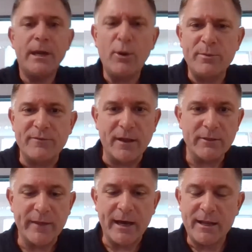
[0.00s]
I hope you
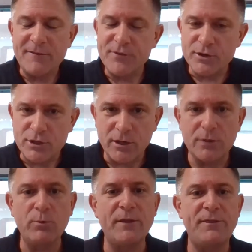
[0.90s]
followed that. If you're
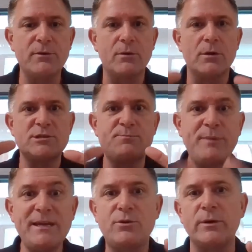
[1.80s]
good with your
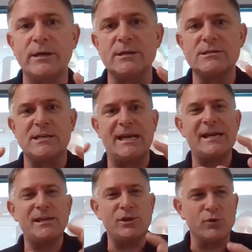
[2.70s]
speed quiz
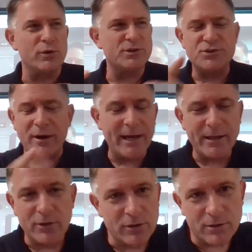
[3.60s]
and your
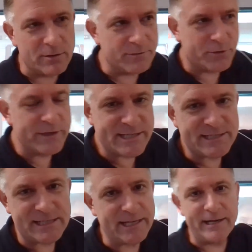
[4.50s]
triangle 30,
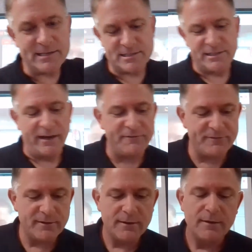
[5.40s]
60, 90 stuff,